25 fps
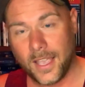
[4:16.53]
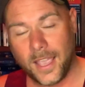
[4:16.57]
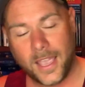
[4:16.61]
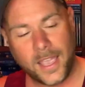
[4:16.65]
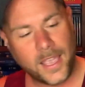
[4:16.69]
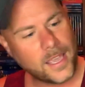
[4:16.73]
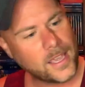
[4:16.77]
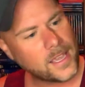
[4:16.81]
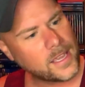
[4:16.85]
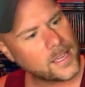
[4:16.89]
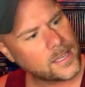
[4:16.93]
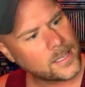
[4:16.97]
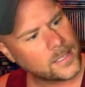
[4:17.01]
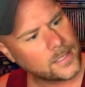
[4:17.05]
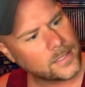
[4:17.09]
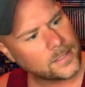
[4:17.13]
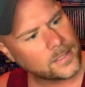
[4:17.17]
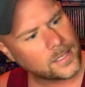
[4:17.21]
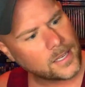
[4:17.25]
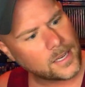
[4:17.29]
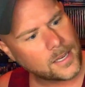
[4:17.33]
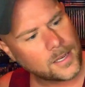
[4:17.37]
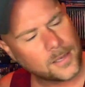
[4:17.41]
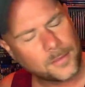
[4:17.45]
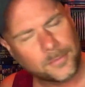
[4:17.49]
And
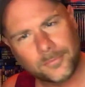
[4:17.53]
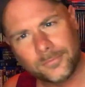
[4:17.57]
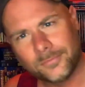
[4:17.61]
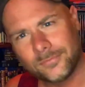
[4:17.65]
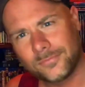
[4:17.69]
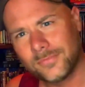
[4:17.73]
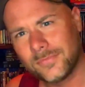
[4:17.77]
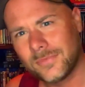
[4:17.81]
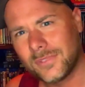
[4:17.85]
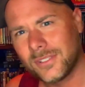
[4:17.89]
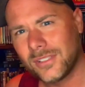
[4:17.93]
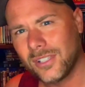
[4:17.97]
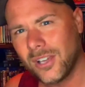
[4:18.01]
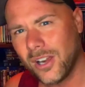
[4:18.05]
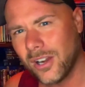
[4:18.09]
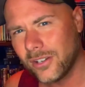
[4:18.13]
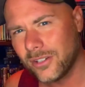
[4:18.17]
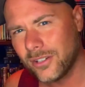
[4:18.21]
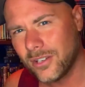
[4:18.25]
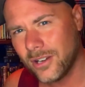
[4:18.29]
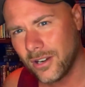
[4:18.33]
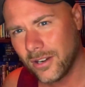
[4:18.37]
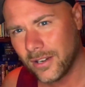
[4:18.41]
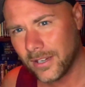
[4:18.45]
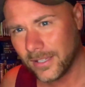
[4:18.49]
um, Hard
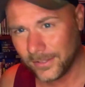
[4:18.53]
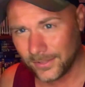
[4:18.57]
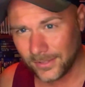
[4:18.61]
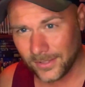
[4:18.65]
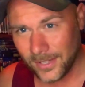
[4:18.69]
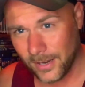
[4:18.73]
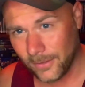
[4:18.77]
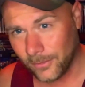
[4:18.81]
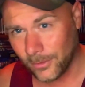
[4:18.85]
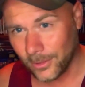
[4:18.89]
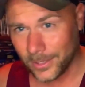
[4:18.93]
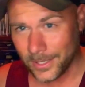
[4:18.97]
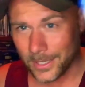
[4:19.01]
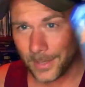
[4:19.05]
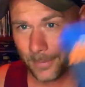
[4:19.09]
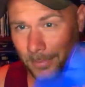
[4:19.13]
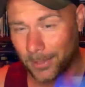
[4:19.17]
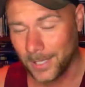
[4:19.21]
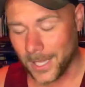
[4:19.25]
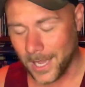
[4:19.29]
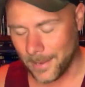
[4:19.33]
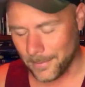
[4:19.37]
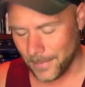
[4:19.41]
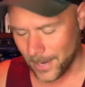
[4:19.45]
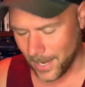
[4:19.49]
Target's not really a
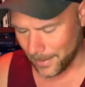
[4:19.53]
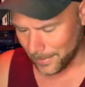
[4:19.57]
blind buy